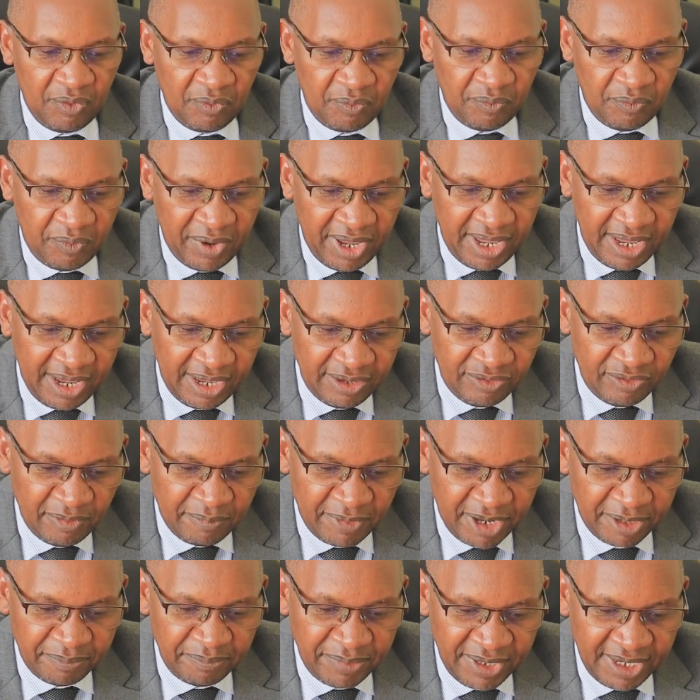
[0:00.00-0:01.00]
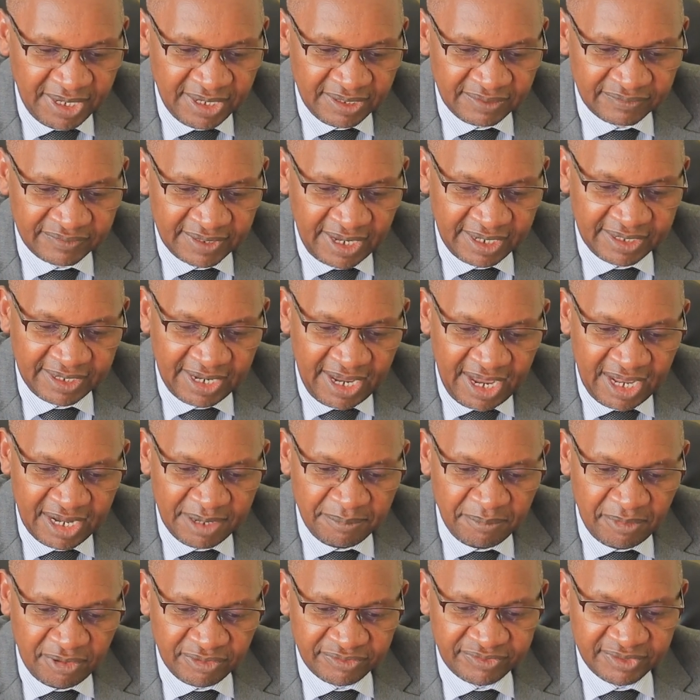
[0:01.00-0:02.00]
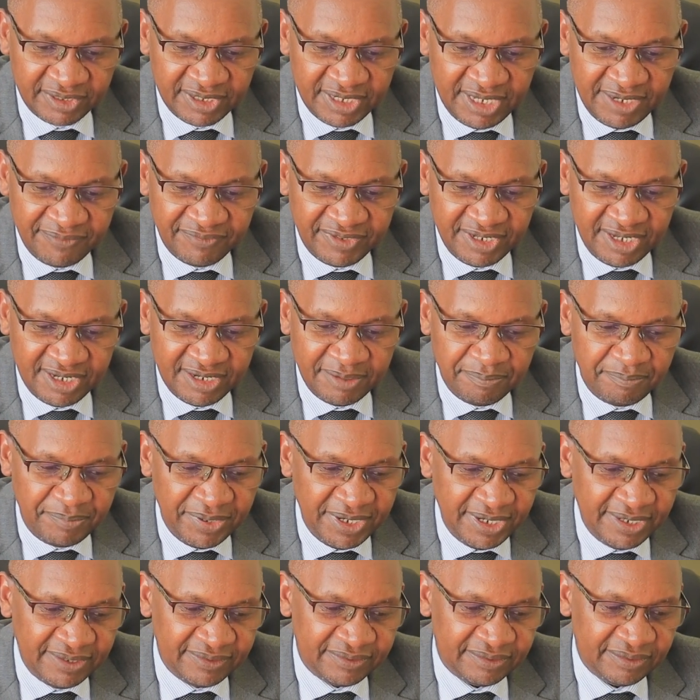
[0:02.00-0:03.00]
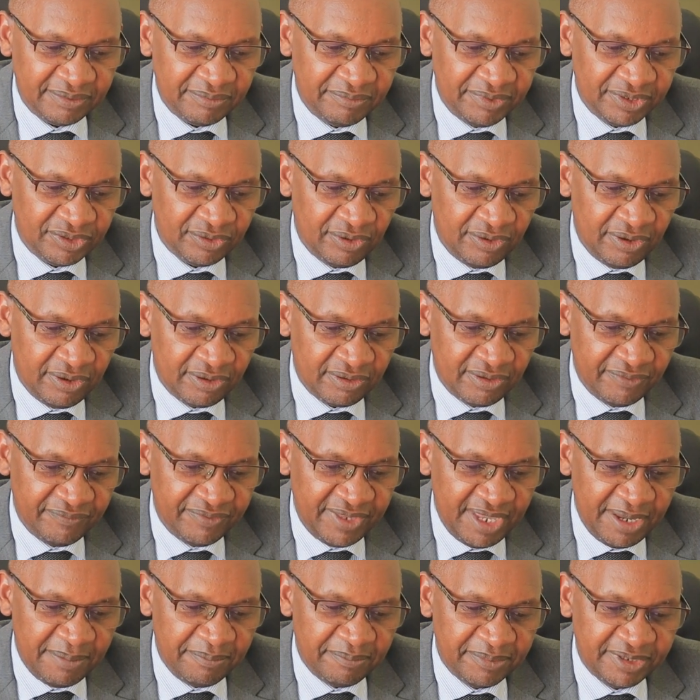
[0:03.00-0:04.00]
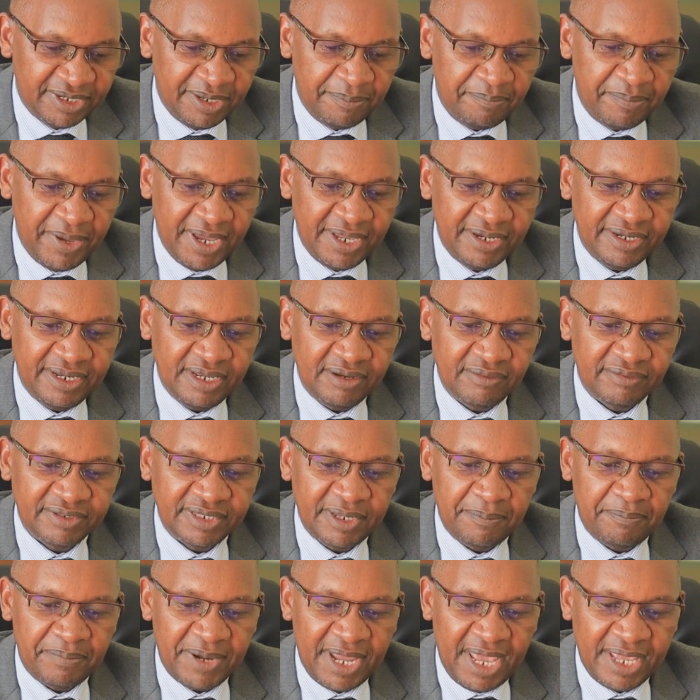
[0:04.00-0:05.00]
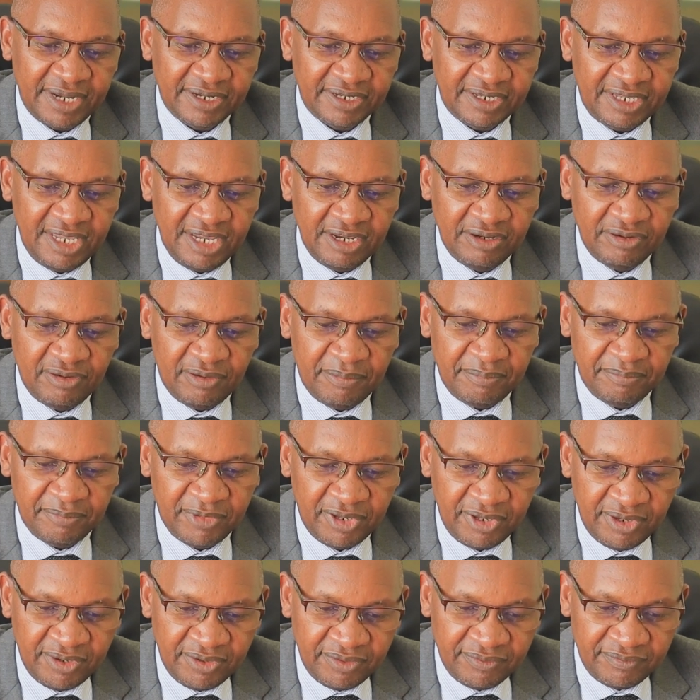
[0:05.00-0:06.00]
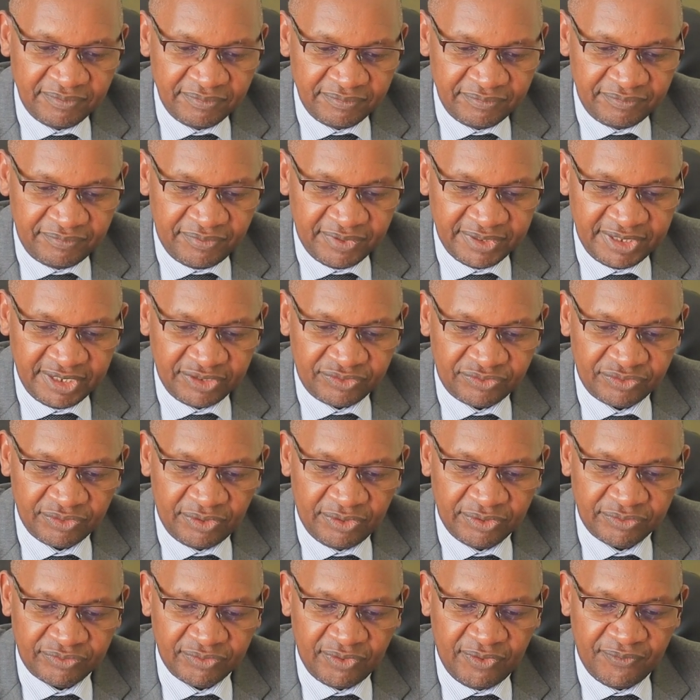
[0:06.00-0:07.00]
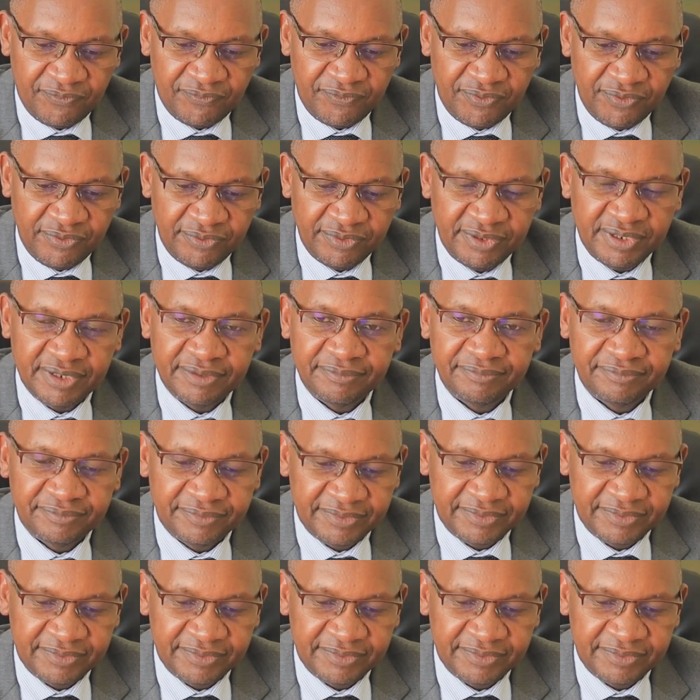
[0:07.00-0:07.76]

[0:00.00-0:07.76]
where human beings and animals lived in peace with all of them, depending on the plant kingdom for the source of food.